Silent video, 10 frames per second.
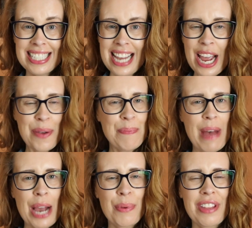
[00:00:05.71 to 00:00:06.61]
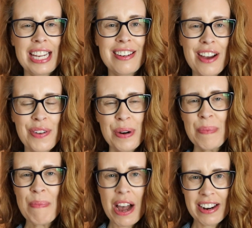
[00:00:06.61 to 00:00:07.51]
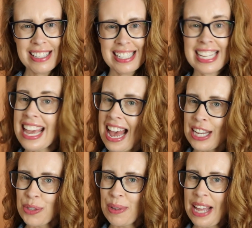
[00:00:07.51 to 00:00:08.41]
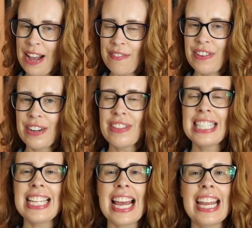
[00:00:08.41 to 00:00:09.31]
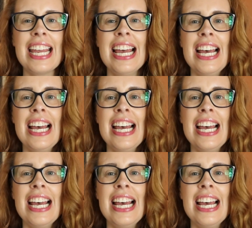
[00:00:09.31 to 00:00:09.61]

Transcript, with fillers: and I am back with another modest casual outfit of the day.